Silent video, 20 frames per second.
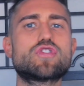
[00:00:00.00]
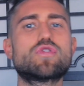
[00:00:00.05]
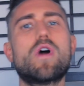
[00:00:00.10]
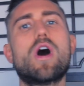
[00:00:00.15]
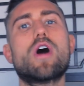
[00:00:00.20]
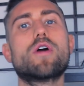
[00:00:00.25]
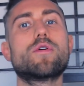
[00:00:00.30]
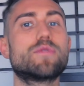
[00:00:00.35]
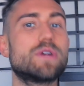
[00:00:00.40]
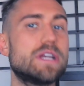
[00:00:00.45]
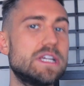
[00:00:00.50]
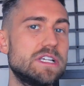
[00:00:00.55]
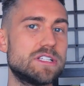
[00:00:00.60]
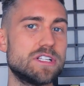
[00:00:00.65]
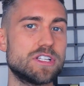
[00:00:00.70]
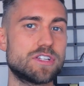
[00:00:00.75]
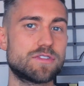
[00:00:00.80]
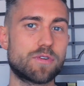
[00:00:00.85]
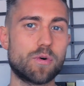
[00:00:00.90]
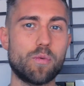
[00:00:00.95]
strong
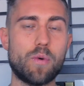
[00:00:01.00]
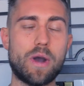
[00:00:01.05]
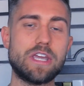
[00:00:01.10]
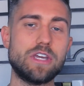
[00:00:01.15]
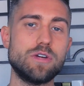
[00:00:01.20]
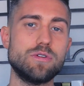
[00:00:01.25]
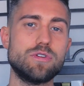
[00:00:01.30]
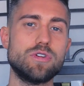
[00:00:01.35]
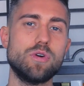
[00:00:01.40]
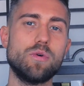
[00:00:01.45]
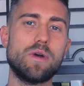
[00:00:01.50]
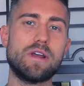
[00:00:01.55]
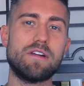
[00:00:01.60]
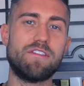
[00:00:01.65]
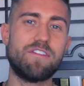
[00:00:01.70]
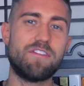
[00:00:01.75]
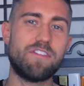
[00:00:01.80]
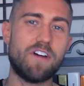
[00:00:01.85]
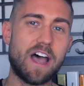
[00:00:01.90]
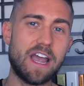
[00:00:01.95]
reasons for what you do,
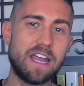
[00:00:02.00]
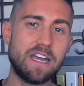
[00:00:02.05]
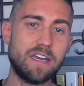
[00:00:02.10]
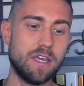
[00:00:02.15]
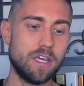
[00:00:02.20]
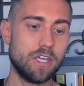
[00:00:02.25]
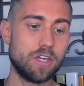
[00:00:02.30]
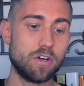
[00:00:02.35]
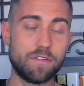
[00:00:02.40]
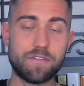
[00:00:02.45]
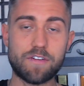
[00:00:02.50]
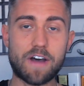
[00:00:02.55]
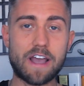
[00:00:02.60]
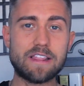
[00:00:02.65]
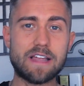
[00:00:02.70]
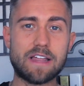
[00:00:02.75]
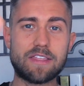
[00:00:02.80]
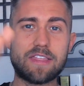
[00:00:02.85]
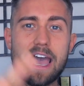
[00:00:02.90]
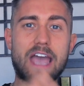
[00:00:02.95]
and find you'll
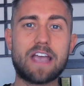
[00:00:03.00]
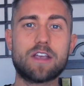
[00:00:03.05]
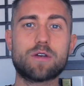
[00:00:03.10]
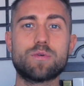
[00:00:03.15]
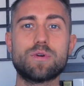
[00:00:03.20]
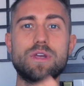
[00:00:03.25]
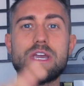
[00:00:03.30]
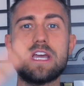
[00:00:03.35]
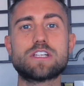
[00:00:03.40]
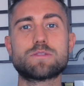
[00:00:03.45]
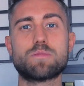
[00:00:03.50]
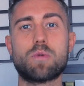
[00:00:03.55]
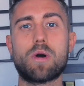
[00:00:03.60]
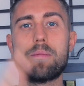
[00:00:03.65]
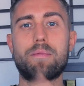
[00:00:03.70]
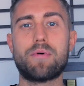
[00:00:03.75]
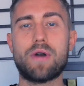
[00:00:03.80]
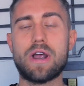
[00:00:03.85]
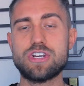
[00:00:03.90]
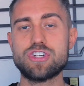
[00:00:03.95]
find that that creates more
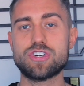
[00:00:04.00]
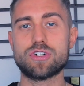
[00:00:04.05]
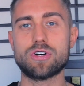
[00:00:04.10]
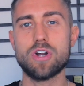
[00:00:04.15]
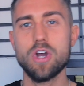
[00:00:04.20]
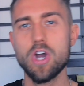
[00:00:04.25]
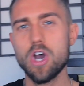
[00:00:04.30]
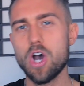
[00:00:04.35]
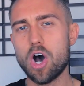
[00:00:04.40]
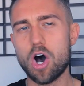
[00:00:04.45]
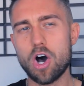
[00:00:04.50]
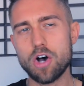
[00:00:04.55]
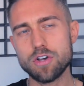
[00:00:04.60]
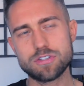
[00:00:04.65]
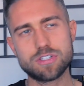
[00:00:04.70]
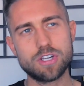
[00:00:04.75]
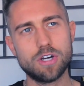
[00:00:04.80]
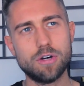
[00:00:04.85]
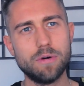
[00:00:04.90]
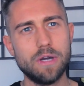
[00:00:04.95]
pressure.
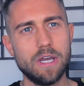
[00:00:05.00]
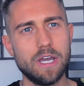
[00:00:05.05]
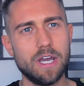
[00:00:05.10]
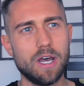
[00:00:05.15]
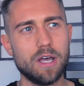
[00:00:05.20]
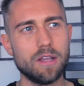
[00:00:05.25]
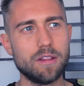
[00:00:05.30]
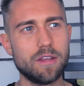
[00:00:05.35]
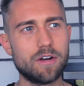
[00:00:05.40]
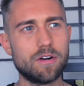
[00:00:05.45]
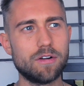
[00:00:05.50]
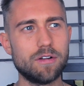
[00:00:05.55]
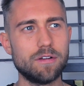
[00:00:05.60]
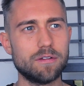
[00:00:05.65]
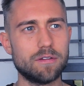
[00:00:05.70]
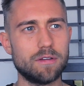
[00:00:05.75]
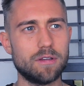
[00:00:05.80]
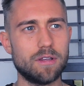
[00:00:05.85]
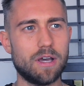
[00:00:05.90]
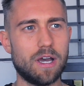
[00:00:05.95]
Also, a
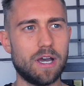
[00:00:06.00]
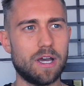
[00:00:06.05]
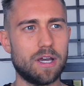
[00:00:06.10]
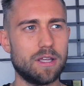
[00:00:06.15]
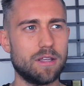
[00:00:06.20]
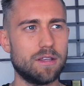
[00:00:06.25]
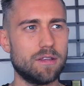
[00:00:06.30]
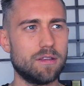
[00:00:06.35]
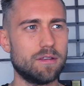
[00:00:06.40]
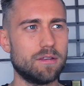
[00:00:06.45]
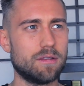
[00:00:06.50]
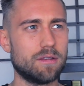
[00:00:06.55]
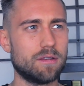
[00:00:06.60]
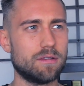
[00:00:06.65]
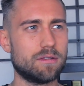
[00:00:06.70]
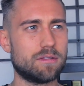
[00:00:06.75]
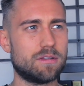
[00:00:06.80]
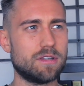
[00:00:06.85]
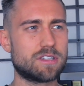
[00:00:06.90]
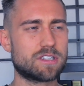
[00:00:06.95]
little uh,
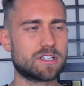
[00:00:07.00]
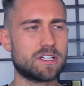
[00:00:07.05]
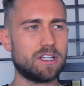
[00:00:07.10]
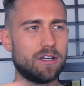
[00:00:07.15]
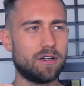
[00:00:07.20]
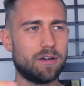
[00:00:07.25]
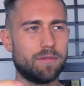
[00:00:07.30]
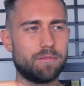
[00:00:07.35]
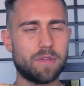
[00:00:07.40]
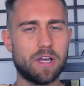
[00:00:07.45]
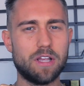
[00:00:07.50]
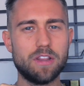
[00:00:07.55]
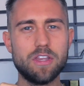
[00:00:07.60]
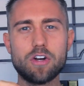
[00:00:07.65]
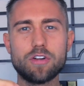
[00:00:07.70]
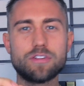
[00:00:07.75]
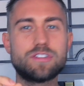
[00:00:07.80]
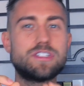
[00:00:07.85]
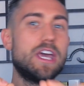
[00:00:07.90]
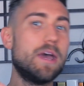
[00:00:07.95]
a
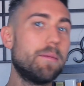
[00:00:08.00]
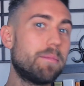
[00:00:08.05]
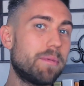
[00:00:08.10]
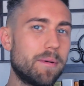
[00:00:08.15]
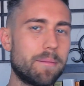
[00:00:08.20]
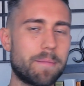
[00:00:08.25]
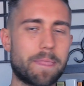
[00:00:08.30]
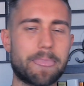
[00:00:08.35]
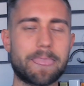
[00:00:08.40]
little tip.